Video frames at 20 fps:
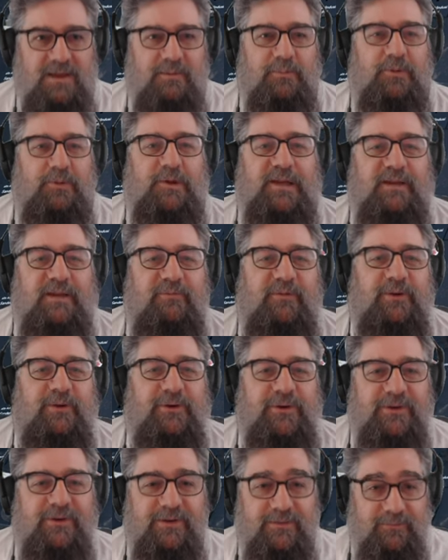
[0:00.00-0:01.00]
Pretty
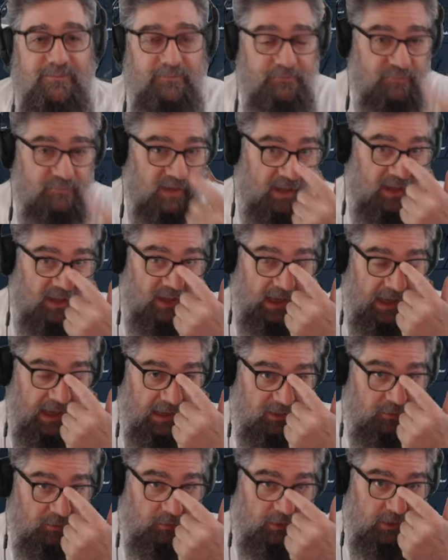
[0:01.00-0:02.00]
important.
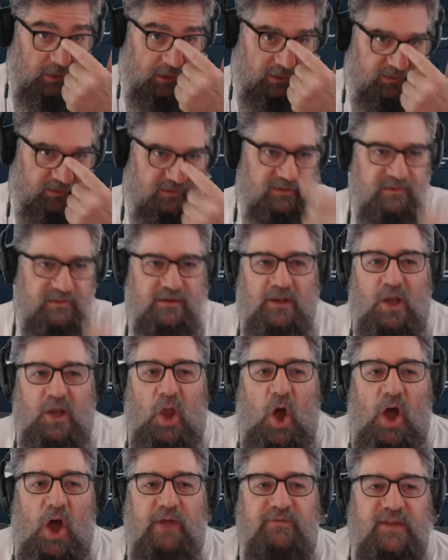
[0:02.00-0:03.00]
Otherwise,
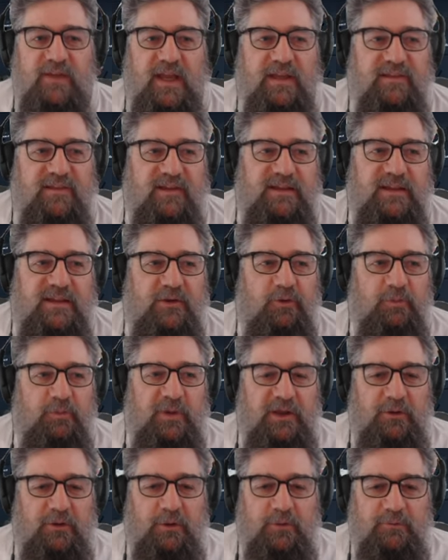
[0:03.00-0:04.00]
life gets a little
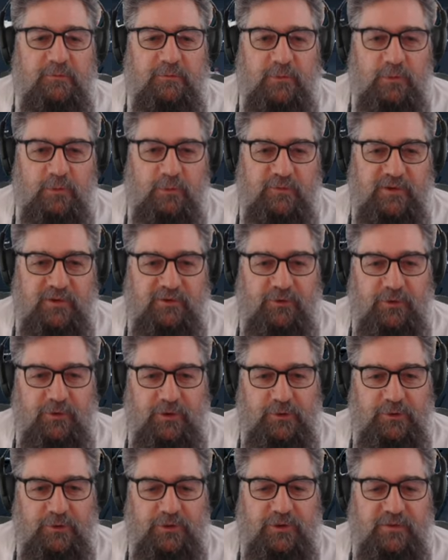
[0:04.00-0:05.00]
bit awful if you're trying
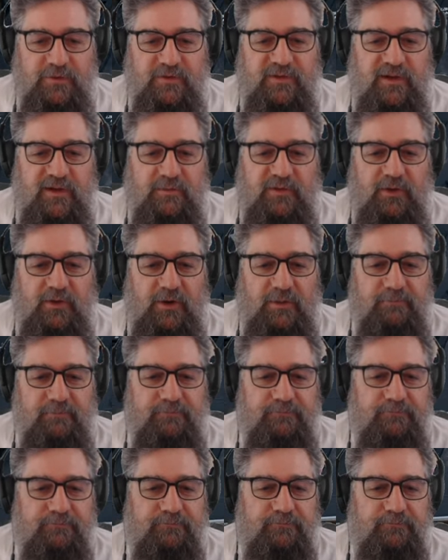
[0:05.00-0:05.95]
to learn at the same time.